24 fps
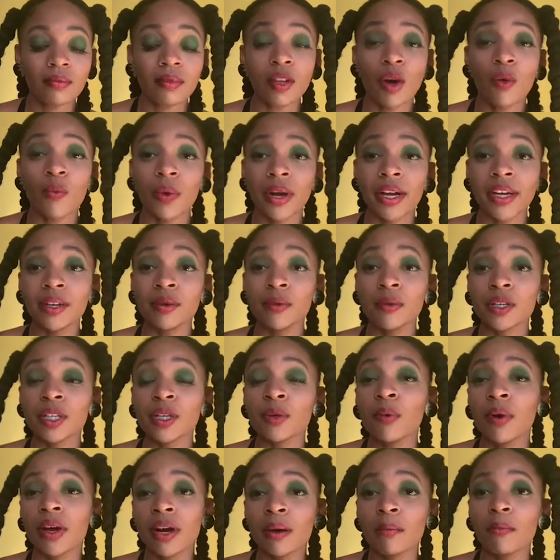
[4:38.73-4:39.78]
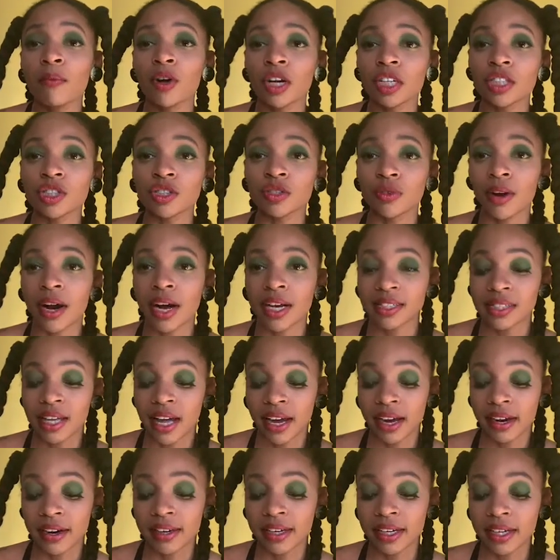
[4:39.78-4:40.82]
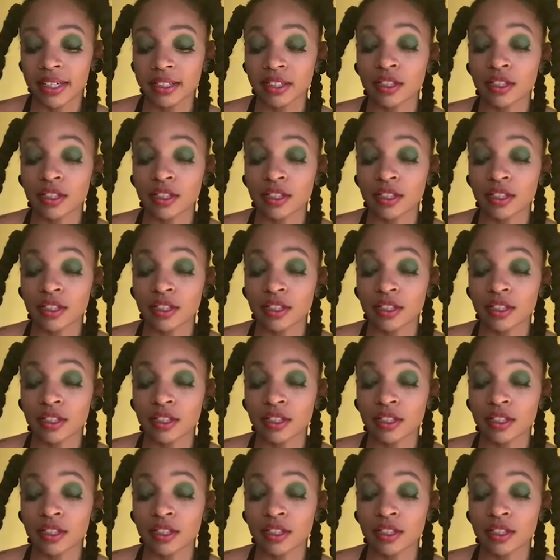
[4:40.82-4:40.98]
When you want to moisturize that area,